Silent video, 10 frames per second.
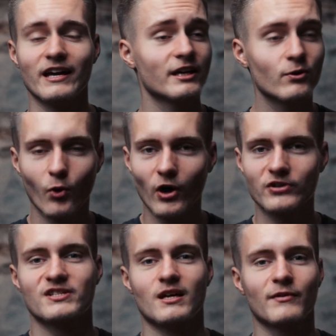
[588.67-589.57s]
He
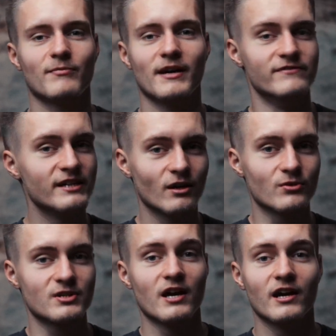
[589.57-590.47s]
watched some of my
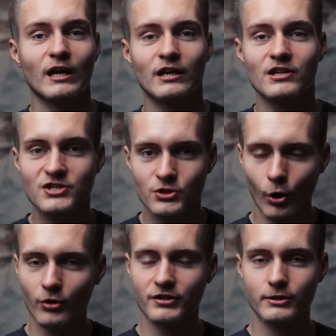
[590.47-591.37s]
videos, he
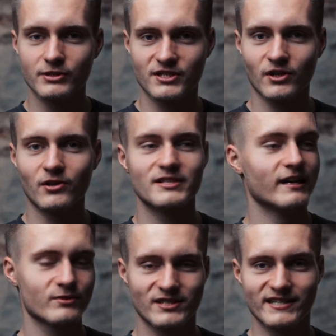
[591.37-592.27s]
saw the results
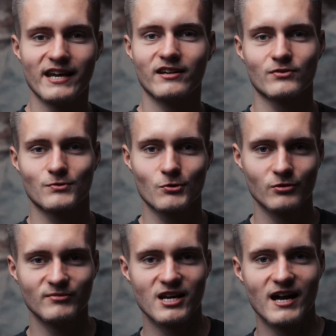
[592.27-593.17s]
I was getting on
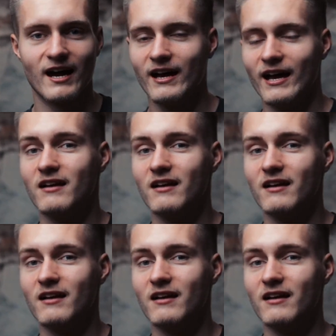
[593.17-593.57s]
social media,